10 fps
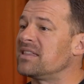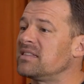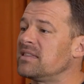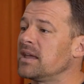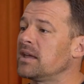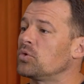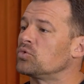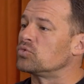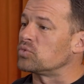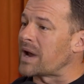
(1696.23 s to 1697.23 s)
think
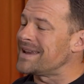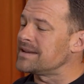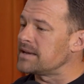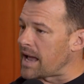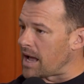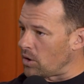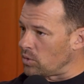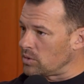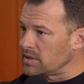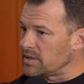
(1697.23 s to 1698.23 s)
right
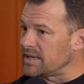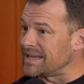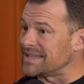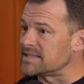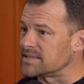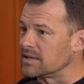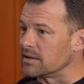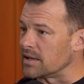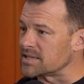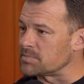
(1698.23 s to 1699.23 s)
now it's
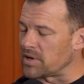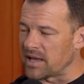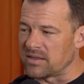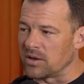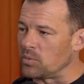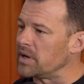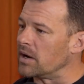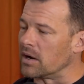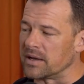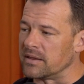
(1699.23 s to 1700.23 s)
still us, but I think we
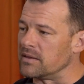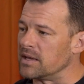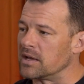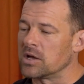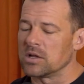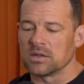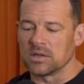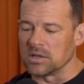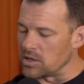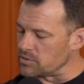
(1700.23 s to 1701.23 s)
are in the
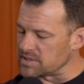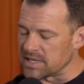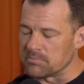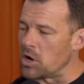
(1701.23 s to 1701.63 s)
closing